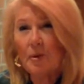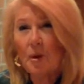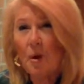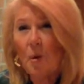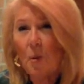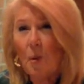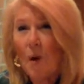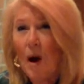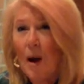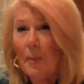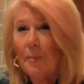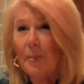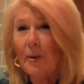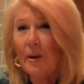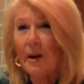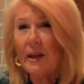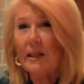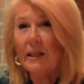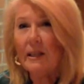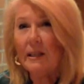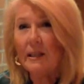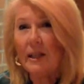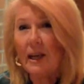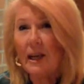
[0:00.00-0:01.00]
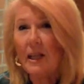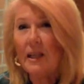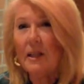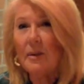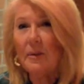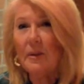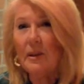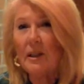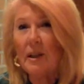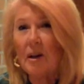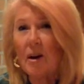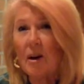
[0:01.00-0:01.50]
cooperate in any
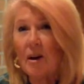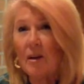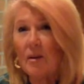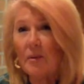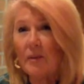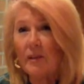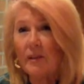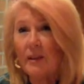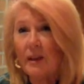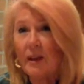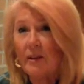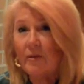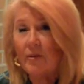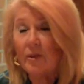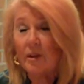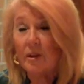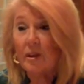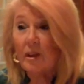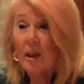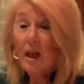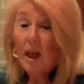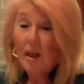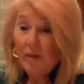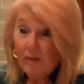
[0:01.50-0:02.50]
regard with evil,